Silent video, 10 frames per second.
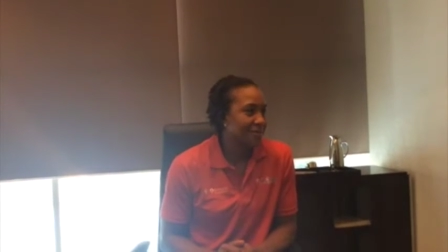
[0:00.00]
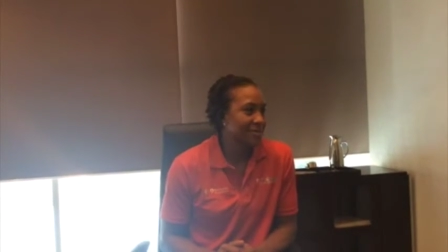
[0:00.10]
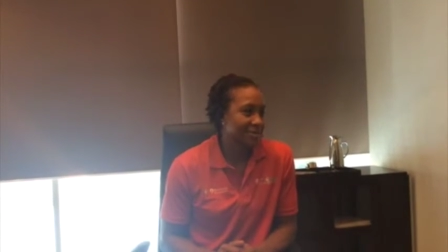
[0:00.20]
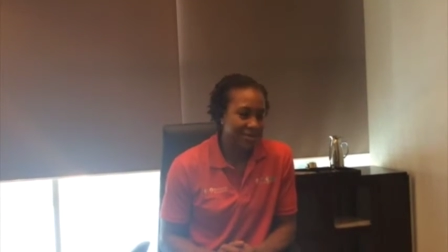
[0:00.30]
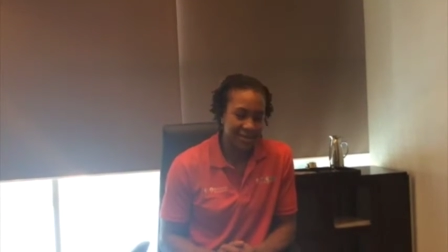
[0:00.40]

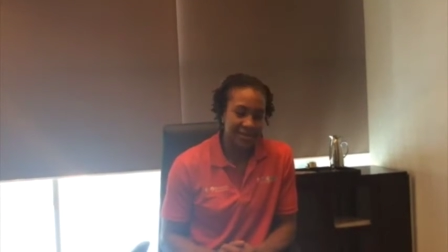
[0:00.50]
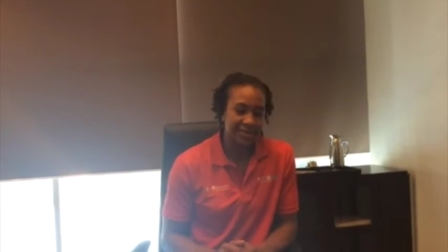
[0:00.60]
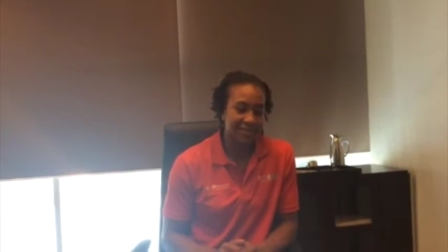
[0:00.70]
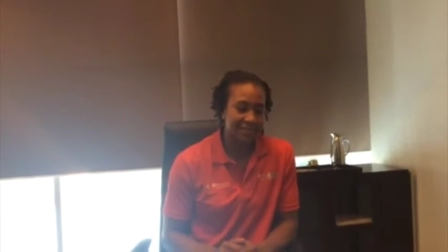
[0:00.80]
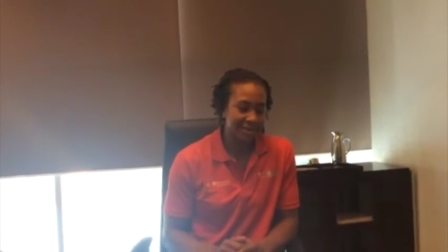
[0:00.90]
until
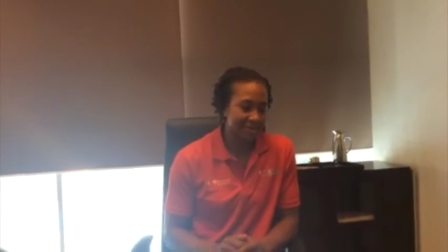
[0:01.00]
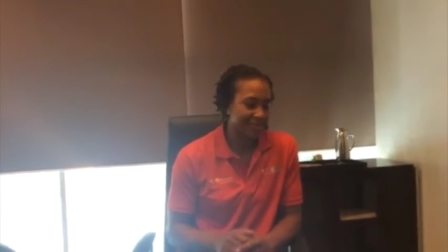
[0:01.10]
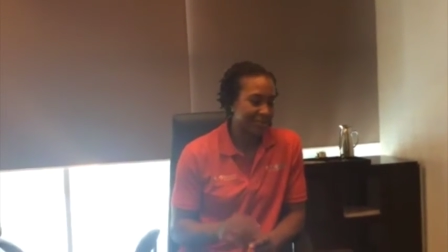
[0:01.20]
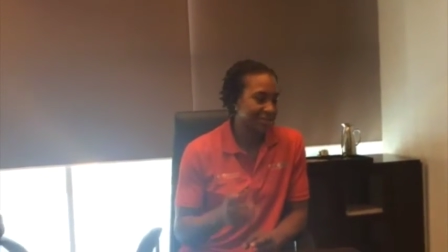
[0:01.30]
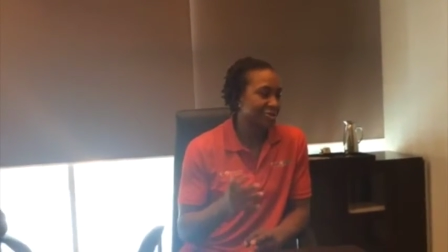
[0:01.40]
then, my,
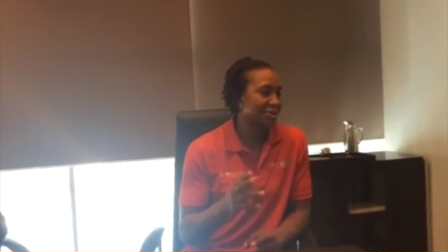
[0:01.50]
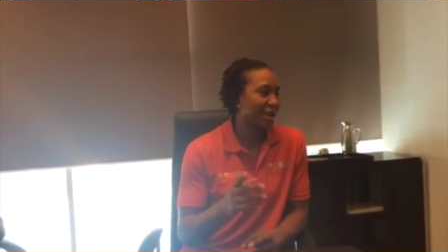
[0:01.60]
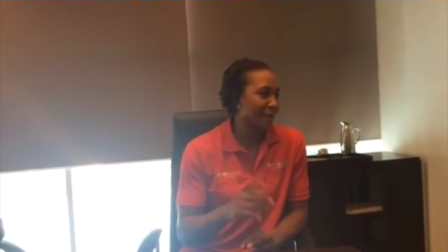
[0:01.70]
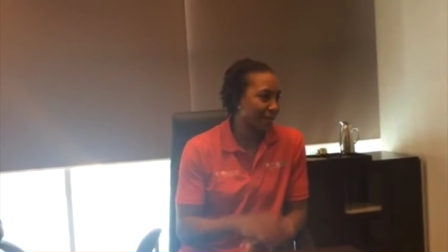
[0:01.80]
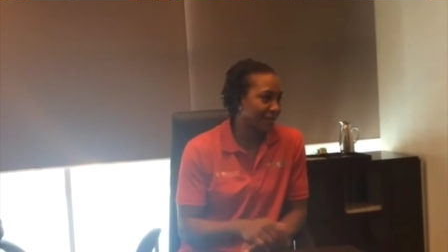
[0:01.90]
my sister
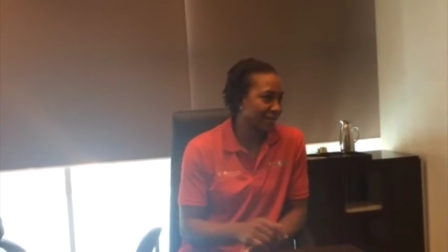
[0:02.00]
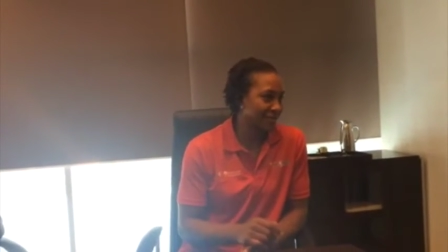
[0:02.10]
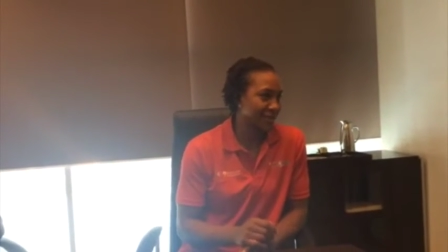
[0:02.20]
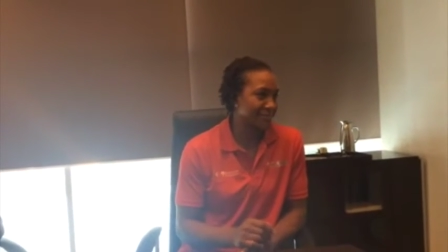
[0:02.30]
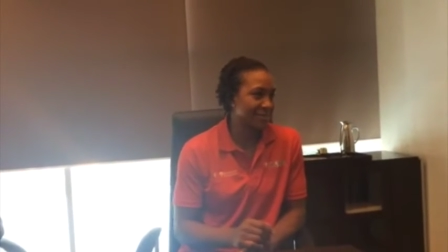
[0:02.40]
and I played on
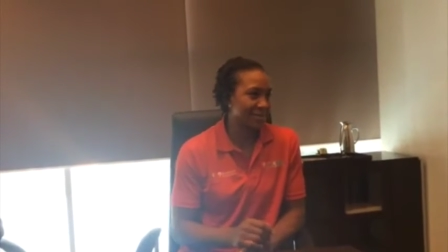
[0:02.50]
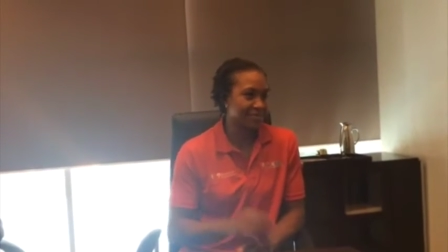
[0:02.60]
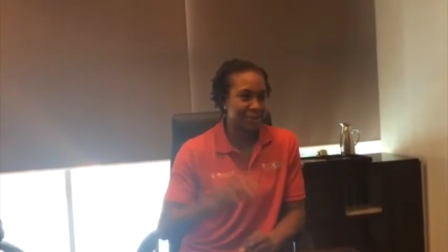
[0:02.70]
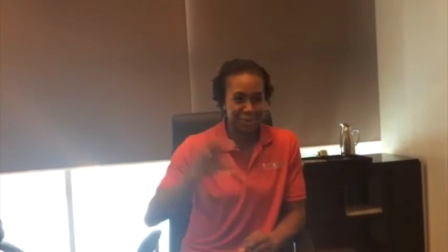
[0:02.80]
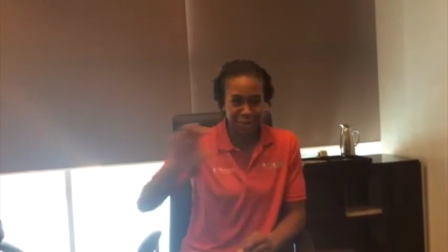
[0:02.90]
the same
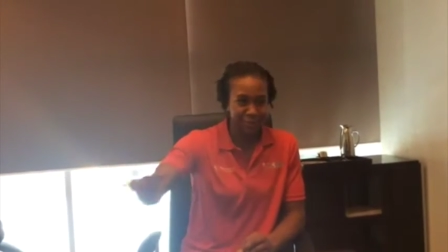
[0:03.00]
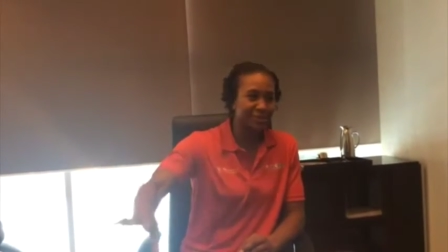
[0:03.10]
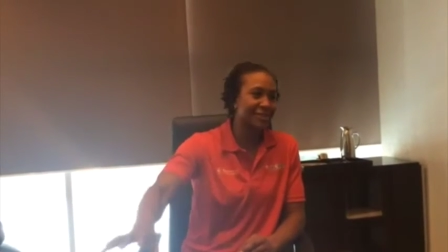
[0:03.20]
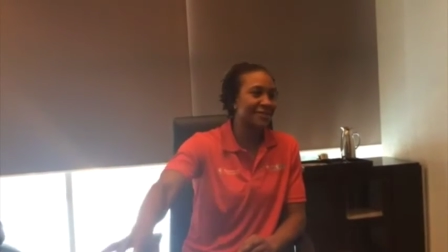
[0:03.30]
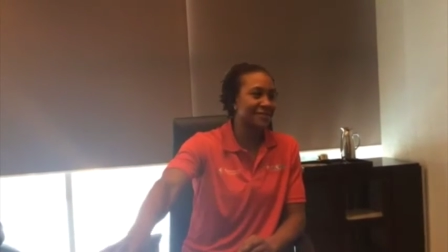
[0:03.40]
team. Like she
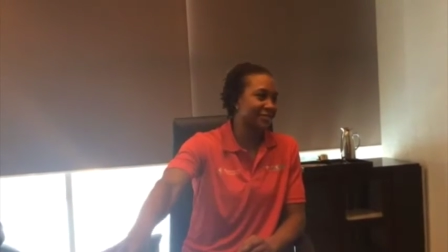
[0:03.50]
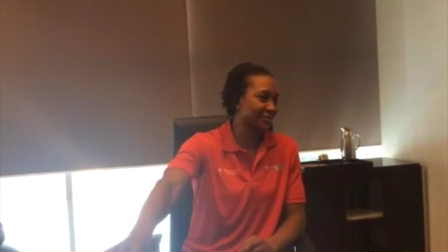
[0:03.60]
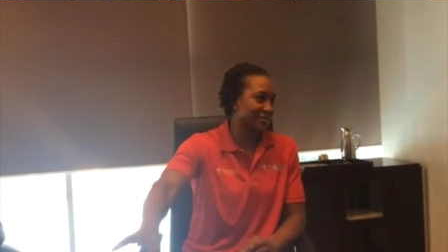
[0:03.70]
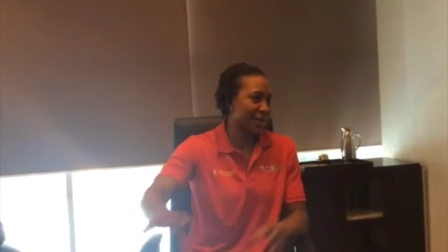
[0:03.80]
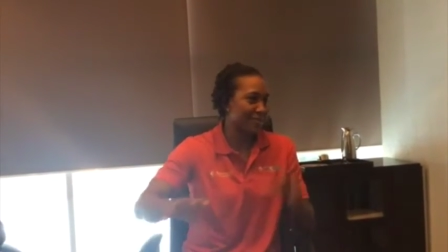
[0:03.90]
was the
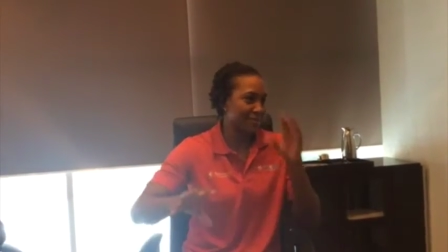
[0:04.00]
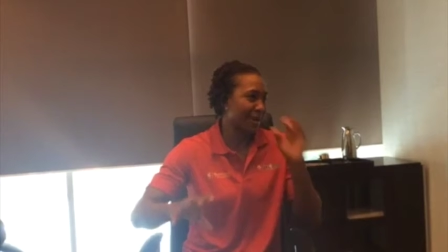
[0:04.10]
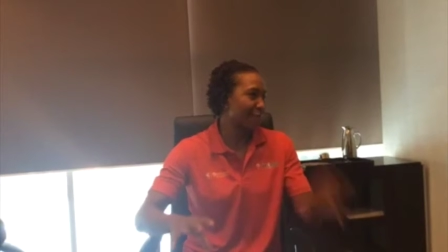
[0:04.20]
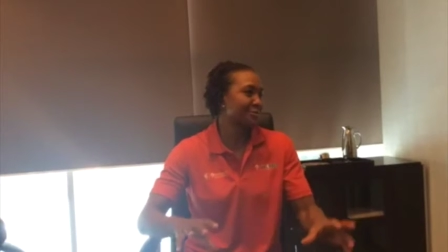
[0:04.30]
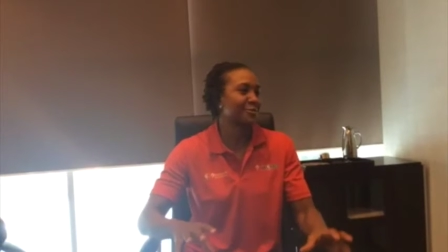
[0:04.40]
defensive stopper,
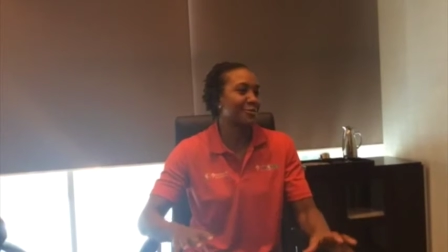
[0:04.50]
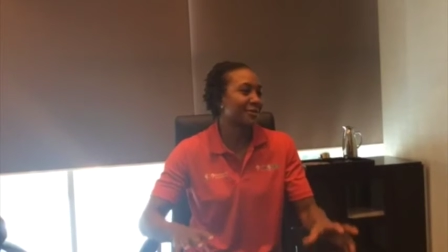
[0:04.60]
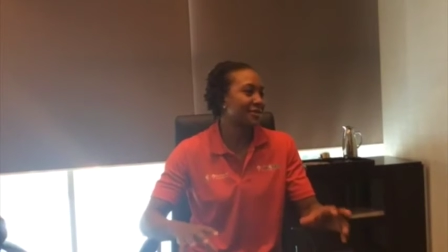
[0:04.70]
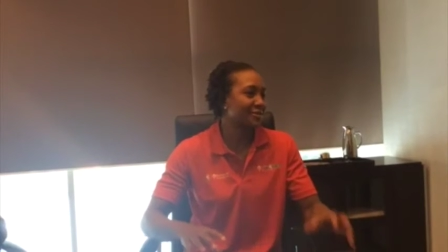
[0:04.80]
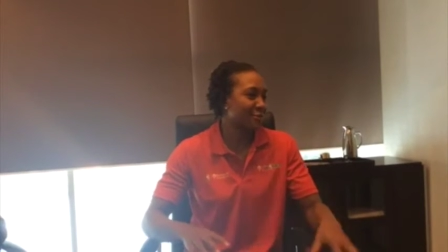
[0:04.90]
and I was the
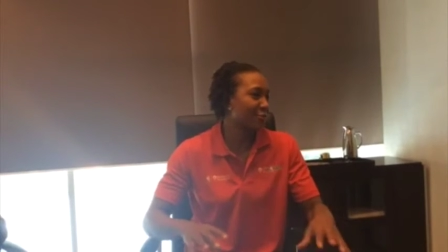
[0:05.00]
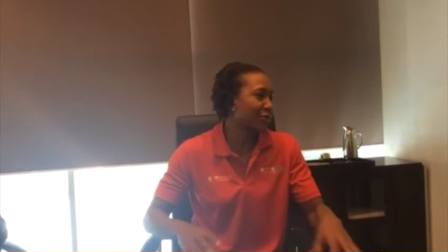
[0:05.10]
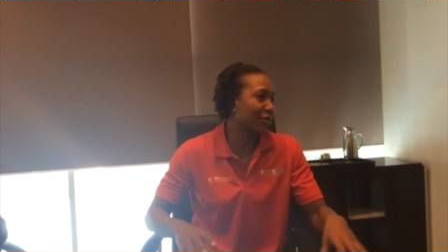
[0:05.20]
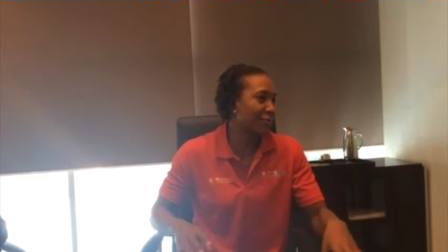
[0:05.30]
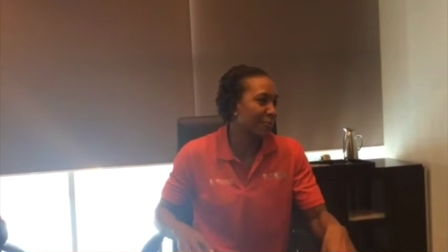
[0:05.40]
one that scored
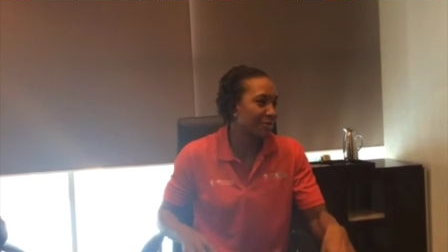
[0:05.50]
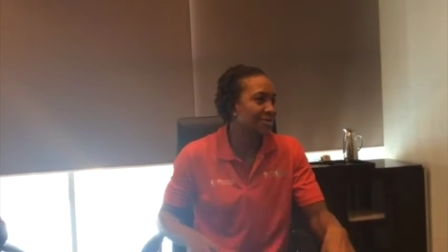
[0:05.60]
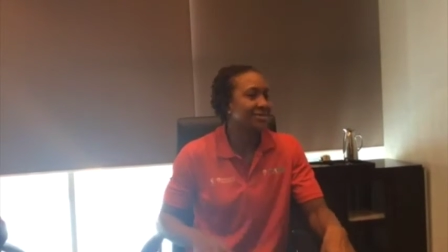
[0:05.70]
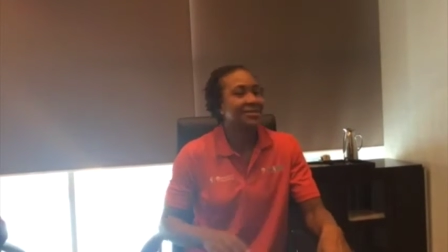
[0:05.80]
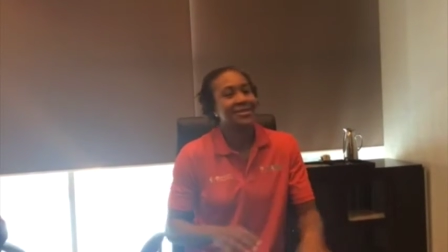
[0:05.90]
all the
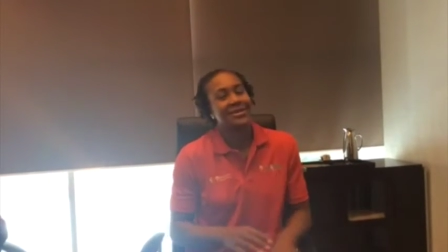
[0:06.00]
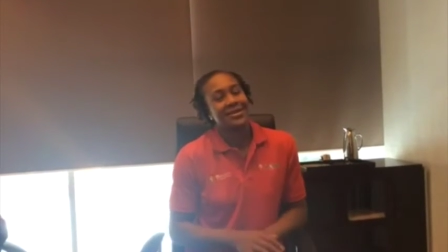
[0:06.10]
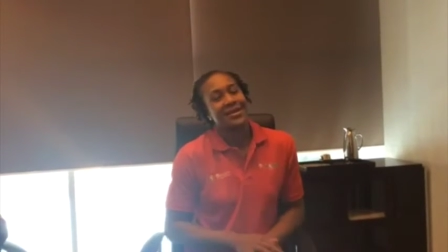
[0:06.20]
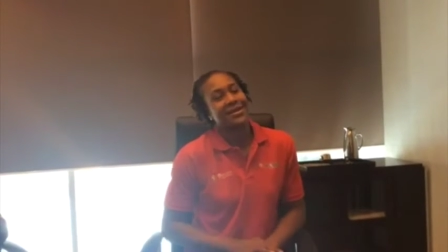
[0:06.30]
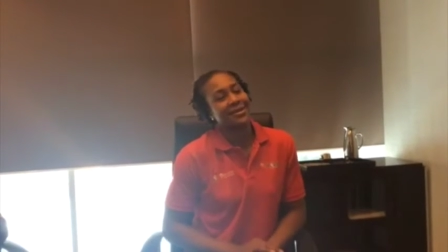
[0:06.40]
points. Okay.
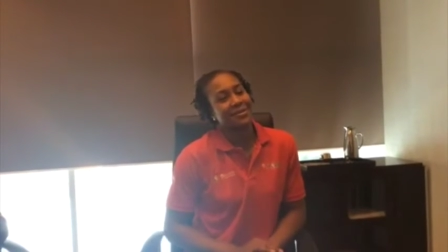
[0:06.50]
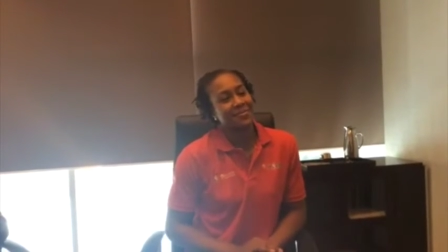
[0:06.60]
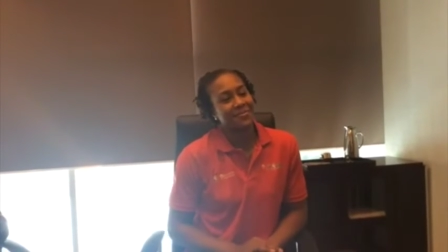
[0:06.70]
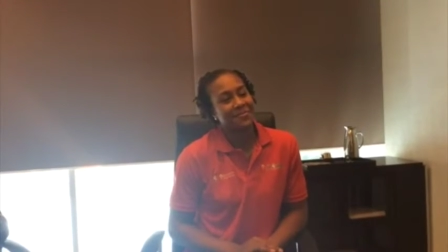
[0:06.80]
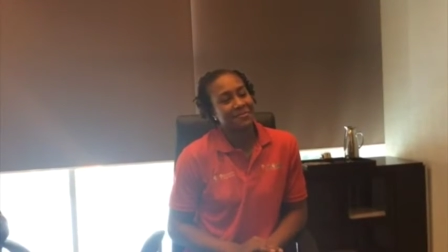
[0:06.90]
Um,
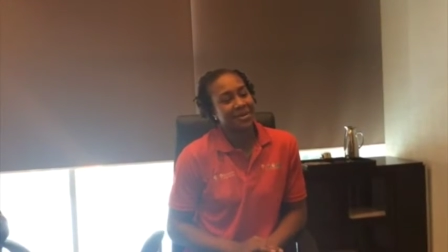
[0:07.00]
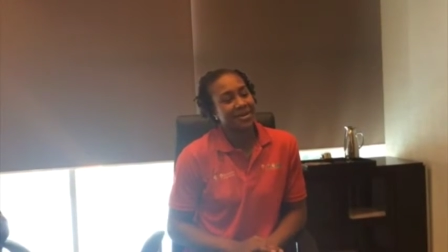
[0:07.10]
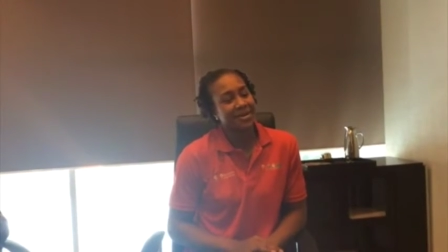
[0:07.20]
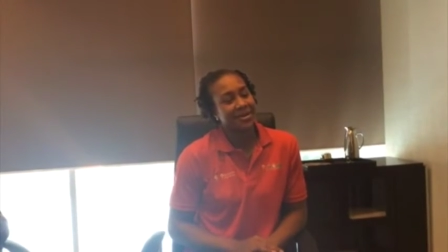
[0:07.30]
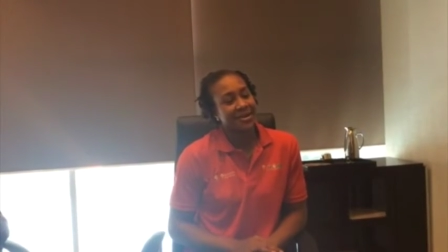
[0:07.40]

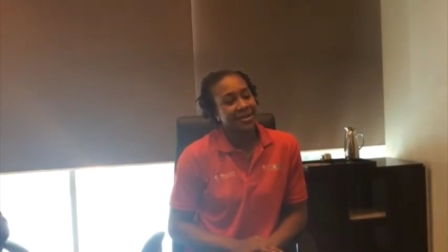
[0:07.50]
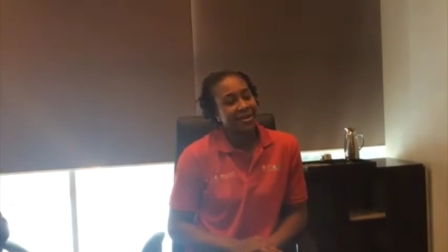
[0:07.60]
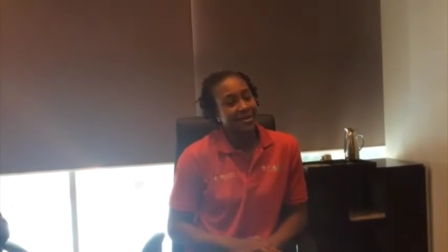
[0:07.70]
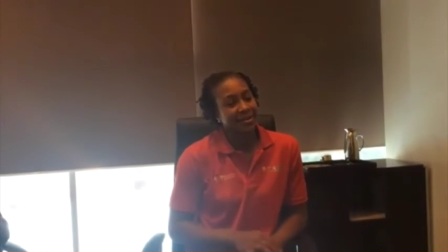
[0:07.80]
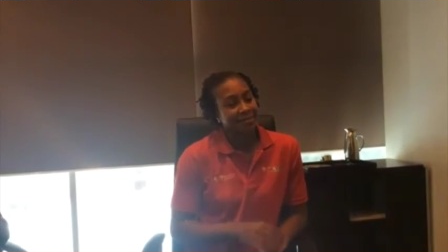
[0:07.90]
but
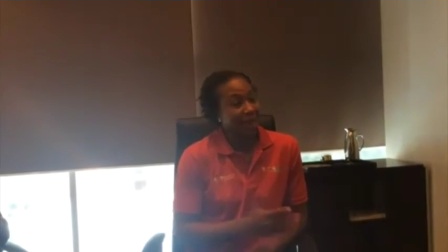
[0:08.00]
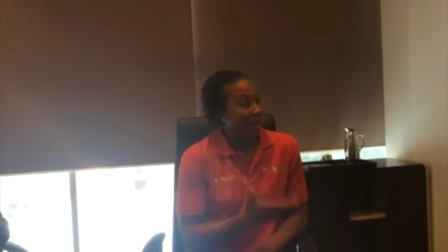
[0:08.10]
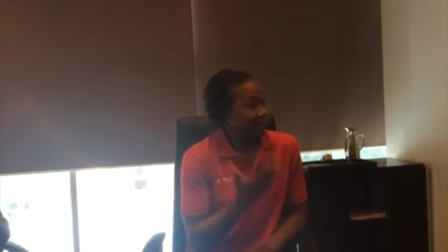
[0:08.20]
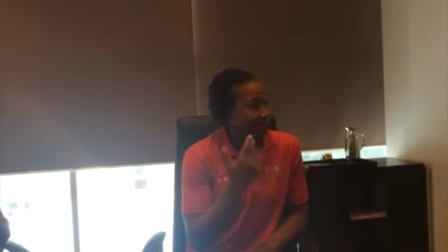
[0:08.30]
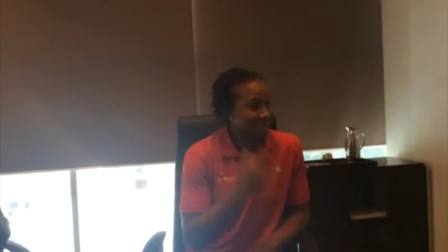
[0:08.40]
Pat